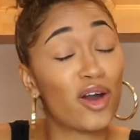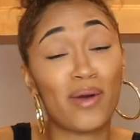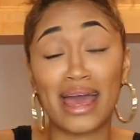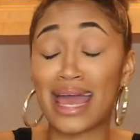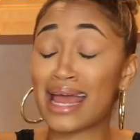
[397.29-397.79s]
go
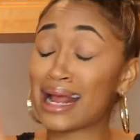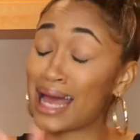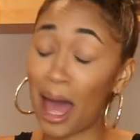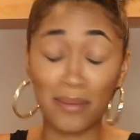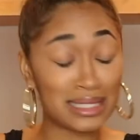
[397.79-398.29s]
ahead,
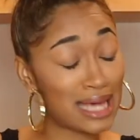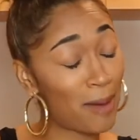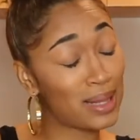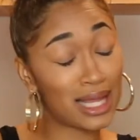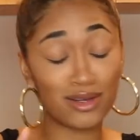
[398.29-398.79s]
comment
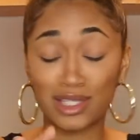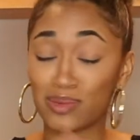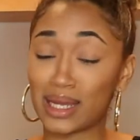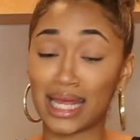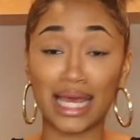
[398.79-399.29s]
down below,
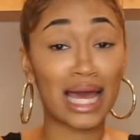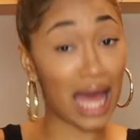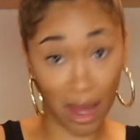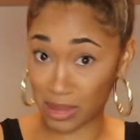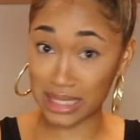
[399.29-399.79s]
sweetie,
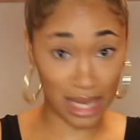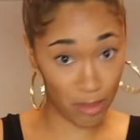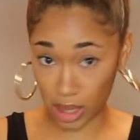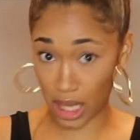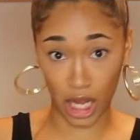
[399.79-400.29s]
comment
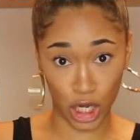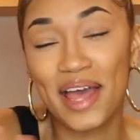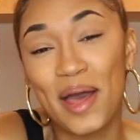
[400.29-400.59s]
down below.